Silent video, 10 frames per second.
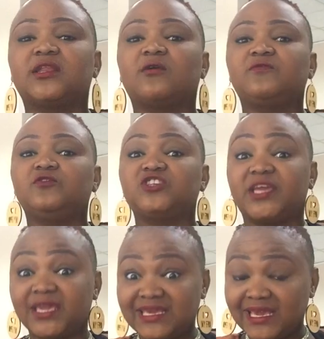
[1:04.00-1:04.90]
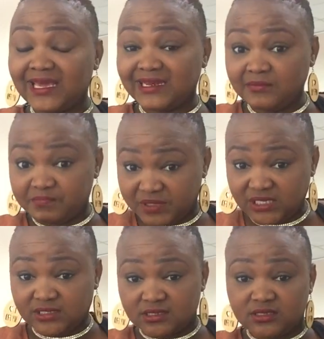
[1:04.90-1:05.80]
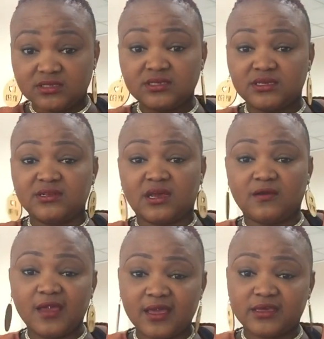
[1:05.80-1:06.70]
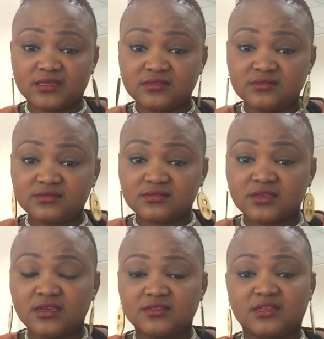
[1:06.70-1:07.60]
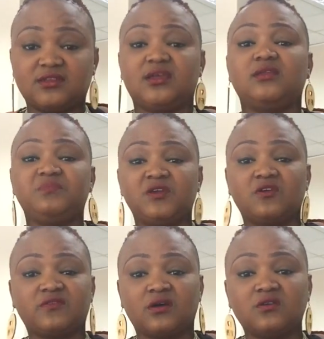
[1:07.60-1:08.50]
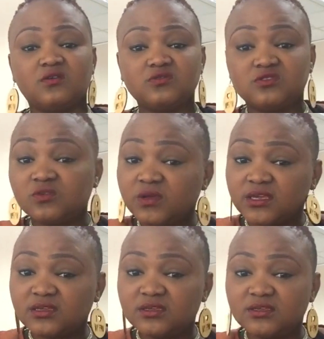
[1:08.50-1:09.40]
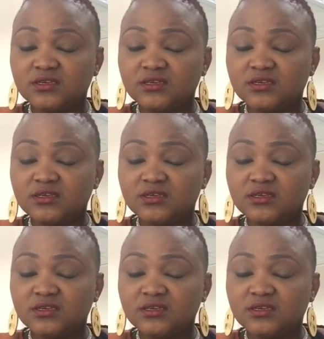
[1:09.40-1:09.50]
that our future can be in our hands, that it can be of our own doing.